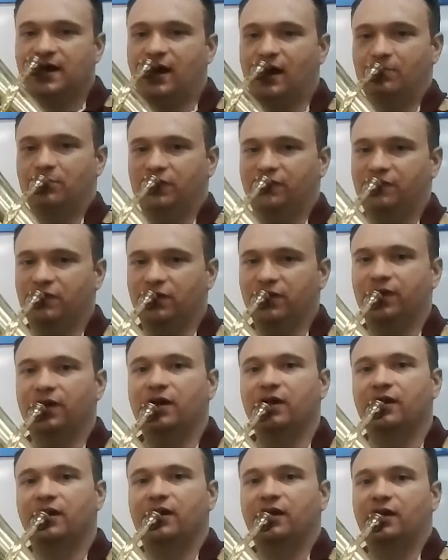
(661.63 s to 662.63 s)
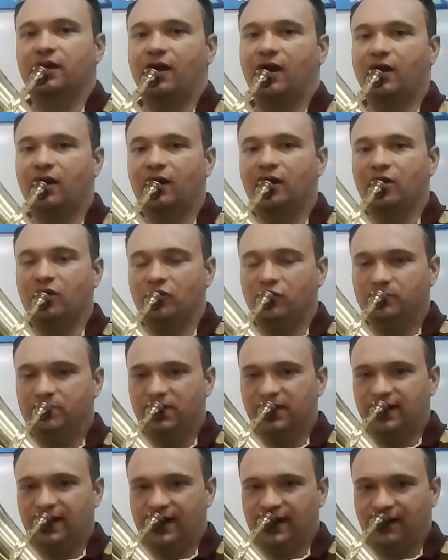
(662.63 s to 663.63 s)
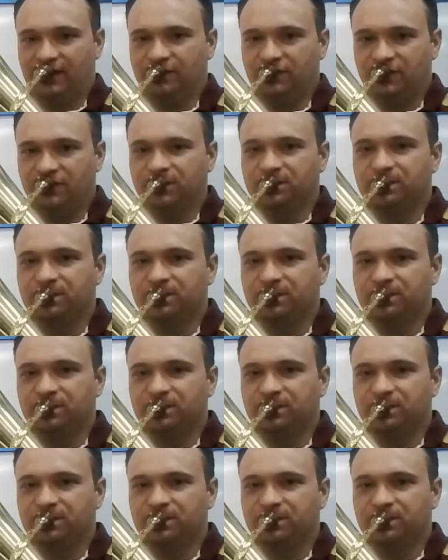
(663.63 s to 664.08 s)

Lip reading: up for our open F.